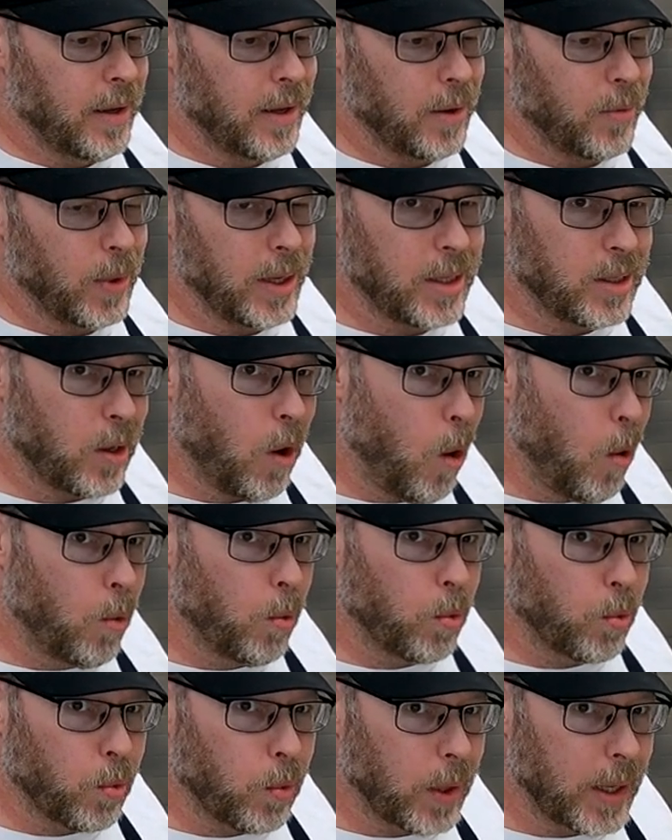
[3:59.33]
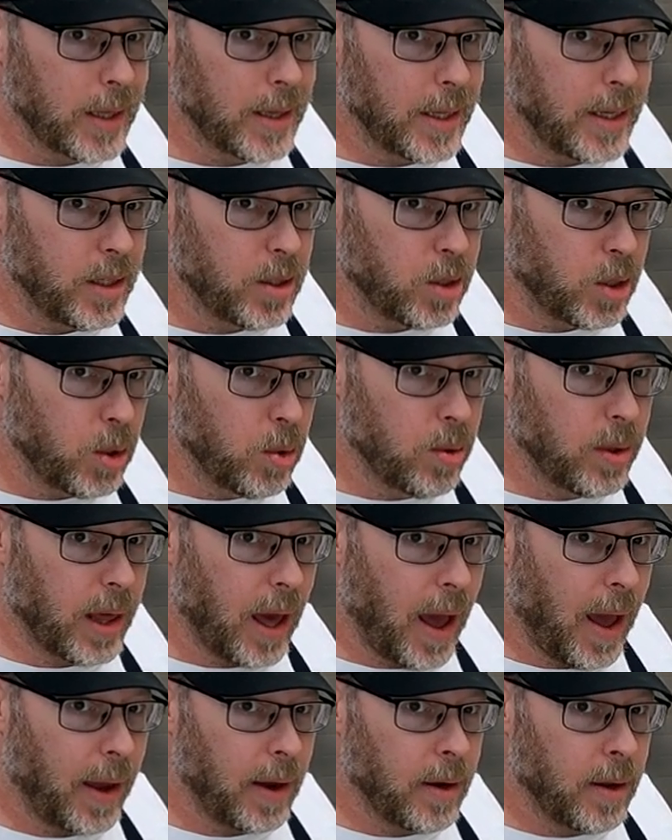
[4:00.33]
And we don't really do
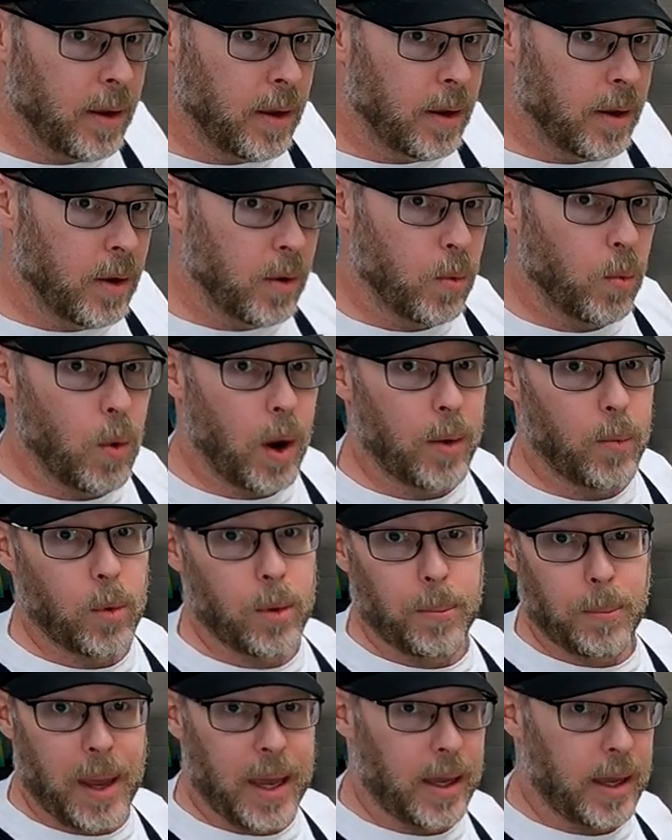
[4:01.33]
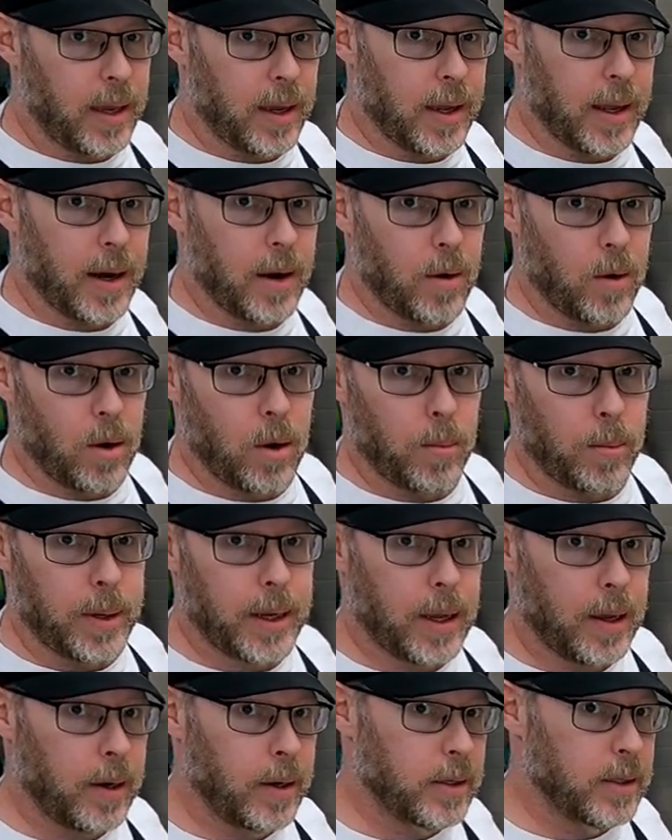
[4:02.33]
that when we're making it at home. We
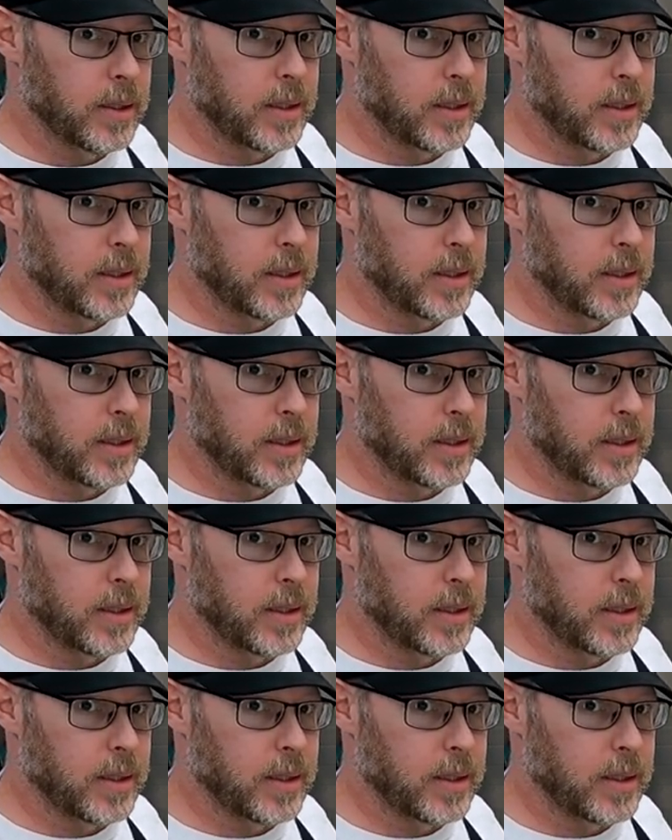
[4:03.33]
kind of